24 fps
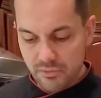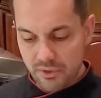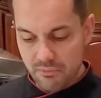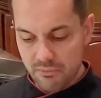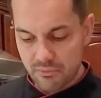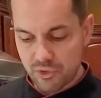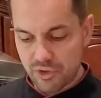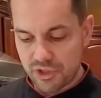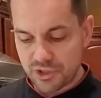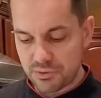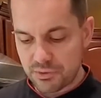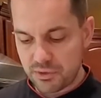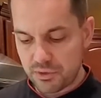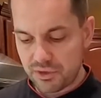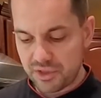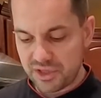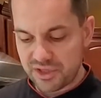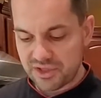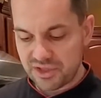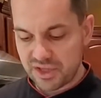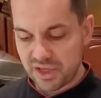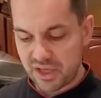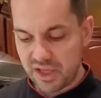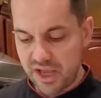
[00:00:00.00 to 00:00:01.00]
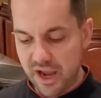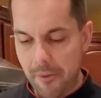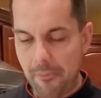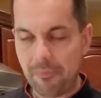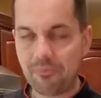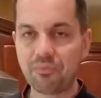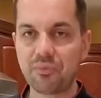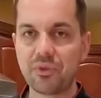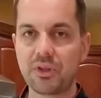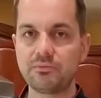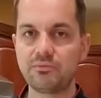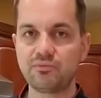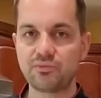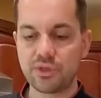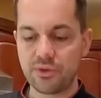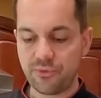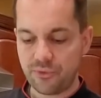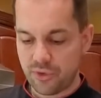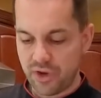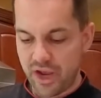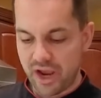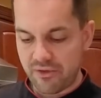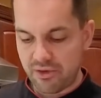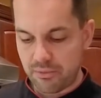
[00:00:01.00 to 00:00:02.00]
Trust me when I say that. If
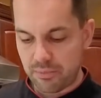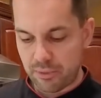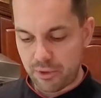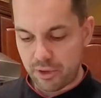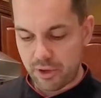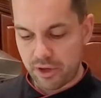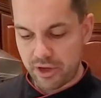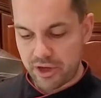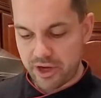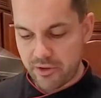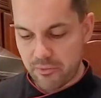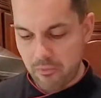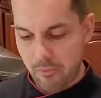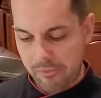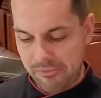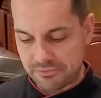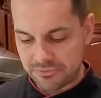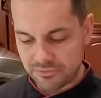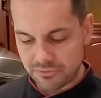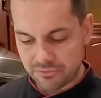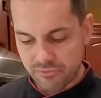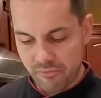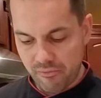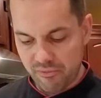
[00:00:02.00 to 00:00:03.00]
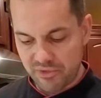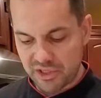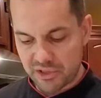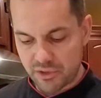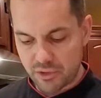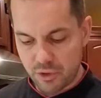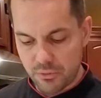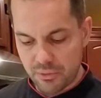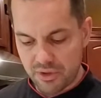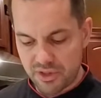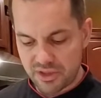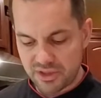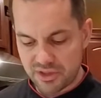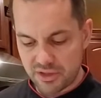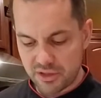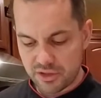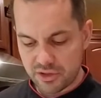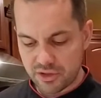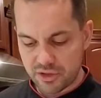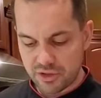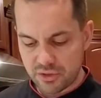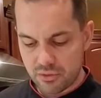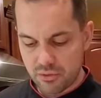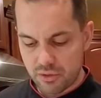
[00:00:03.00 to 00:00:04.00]
you have a party and nobody's
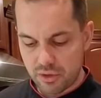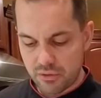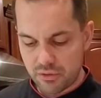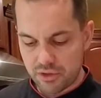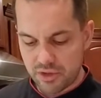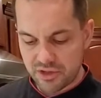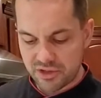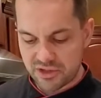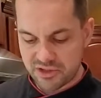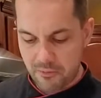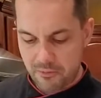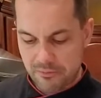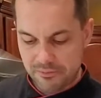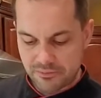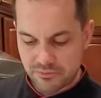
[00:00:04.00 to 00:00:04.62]
allergic to walnuts,